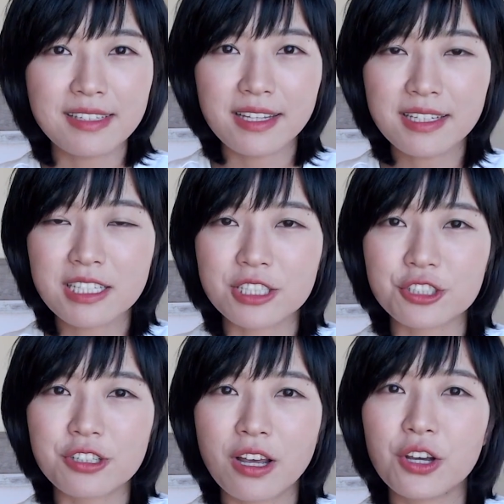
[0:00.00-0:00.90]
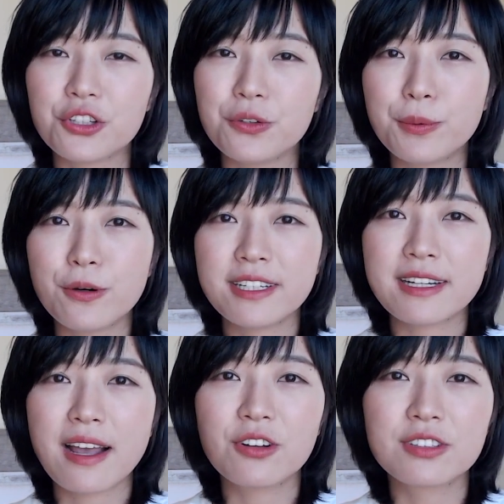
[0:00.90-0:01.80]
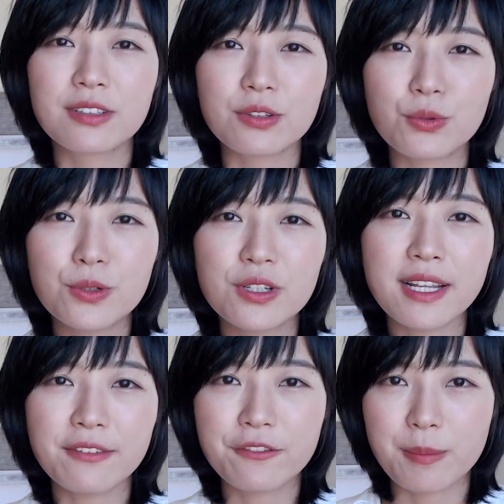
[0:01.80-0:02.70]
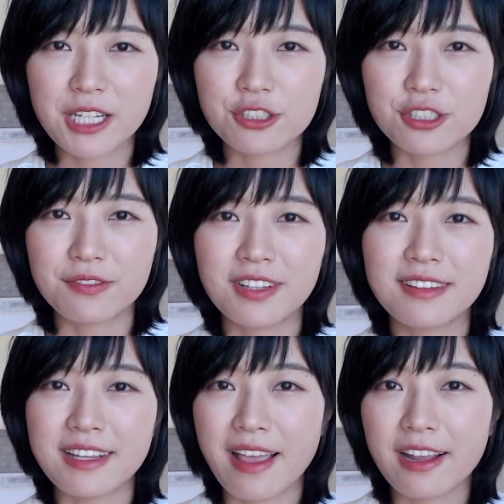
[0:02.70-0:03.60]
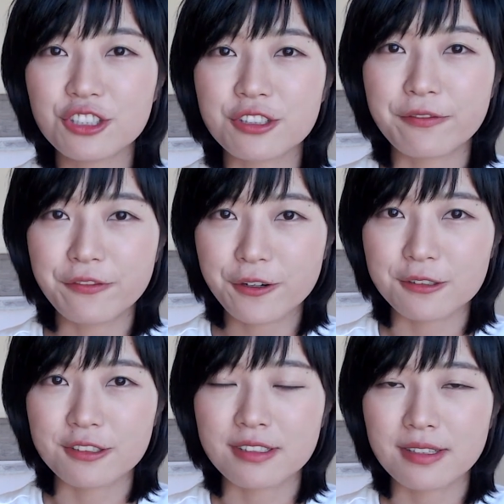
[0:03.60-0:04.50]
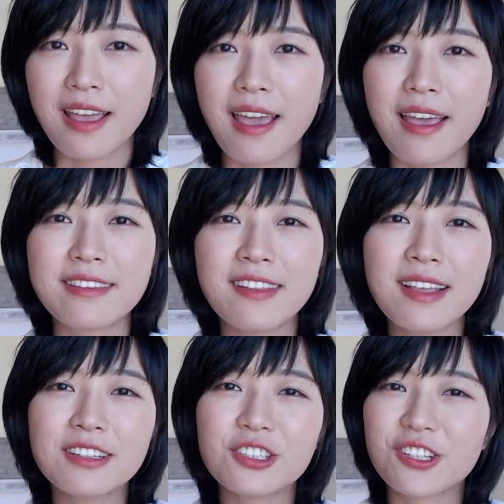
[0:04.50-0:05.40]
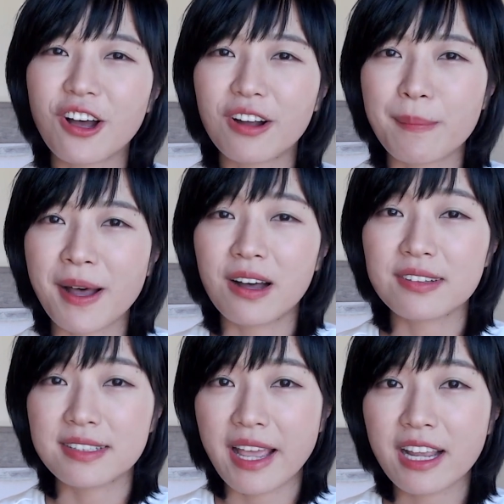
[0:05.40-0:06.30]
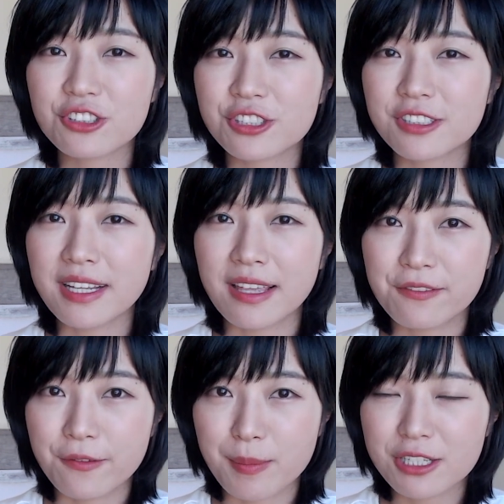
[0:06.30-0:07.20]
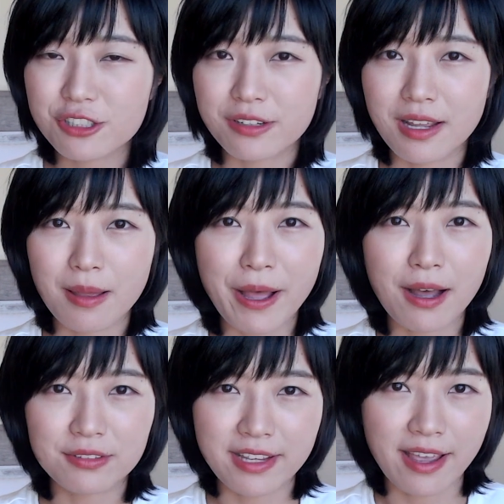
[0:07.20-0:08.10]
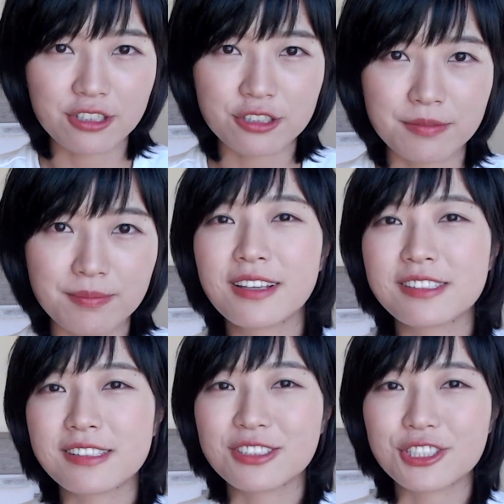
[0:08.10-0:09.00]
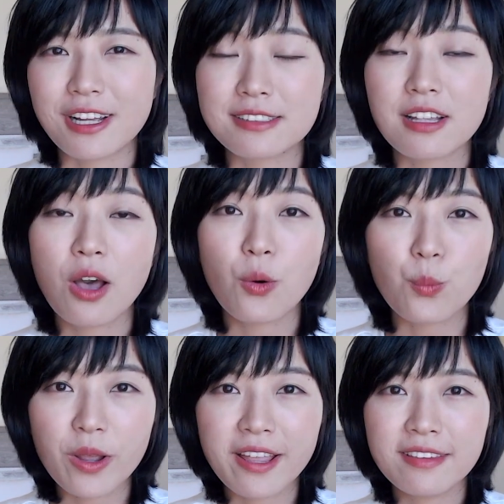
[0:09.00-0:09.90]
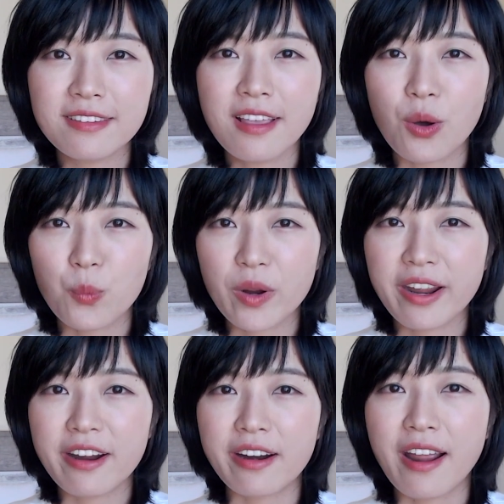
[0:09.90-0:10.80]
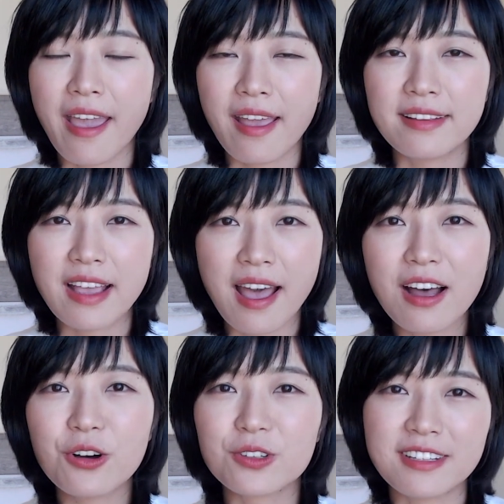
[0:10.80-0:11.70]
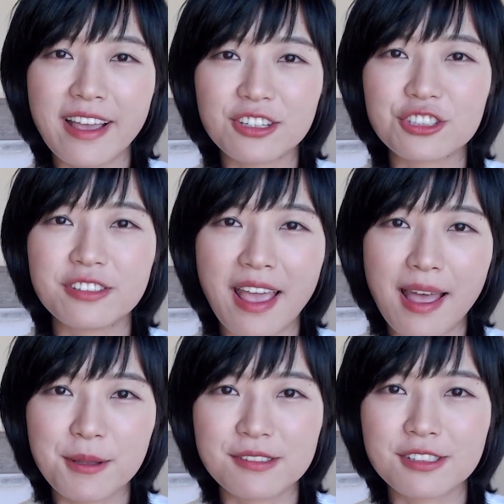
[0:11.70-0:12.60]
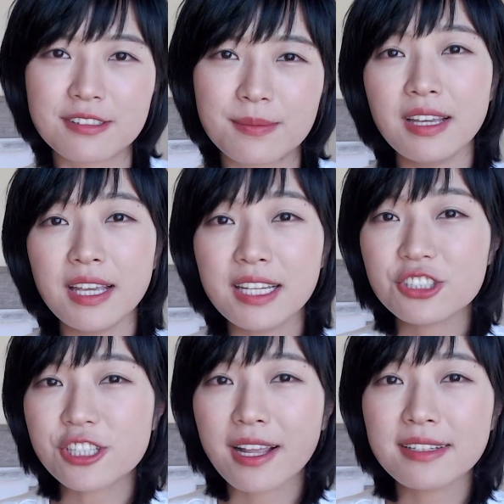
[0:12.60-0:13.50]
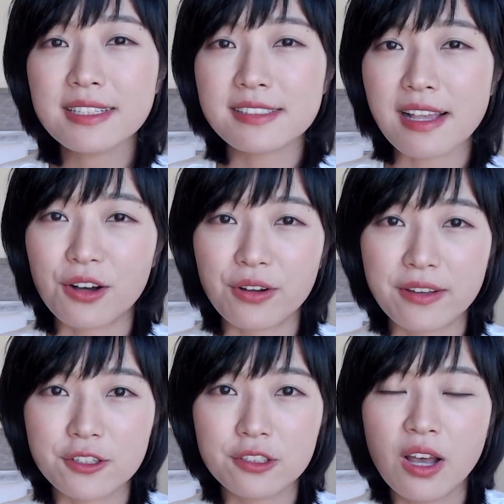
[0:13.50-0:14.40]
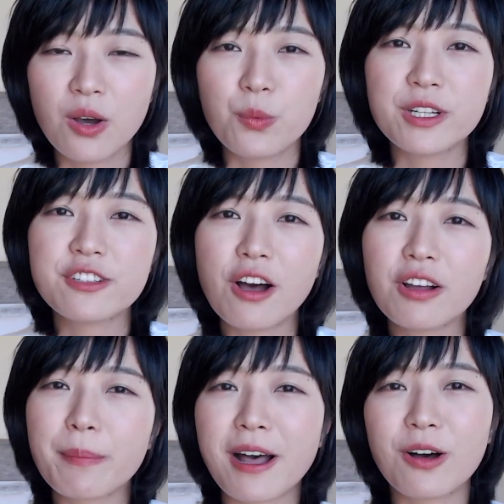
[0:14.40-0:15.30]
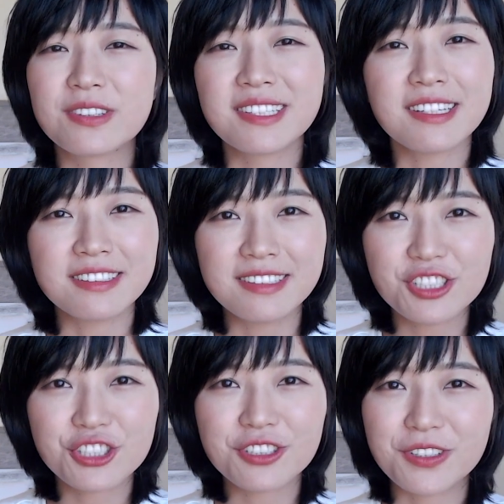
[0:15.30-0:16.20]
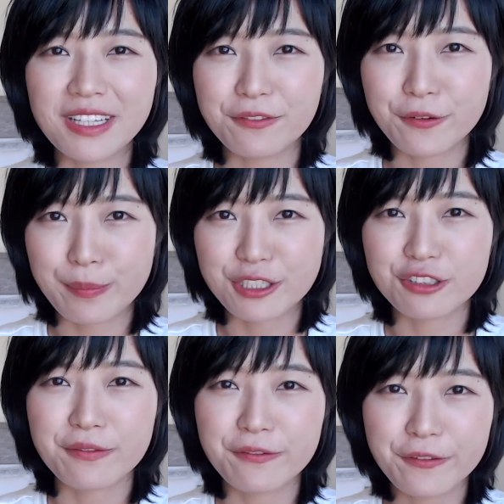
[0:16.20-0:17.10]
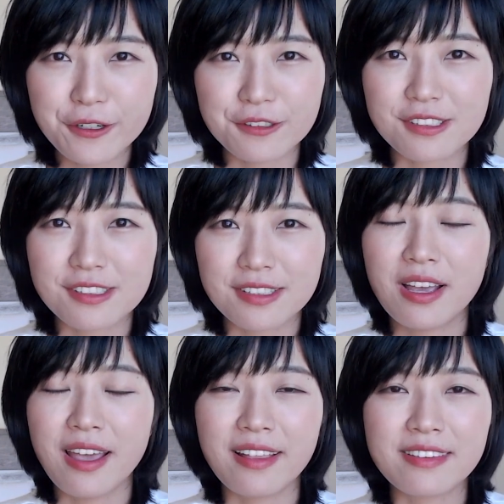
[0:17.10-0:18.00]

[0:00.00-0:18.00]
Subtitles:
English, you point out the core information, the action first, and then you talk about the extra information about the action, such as when, where, and how the action happens. In Chinese, however, we talk about the additional information first, and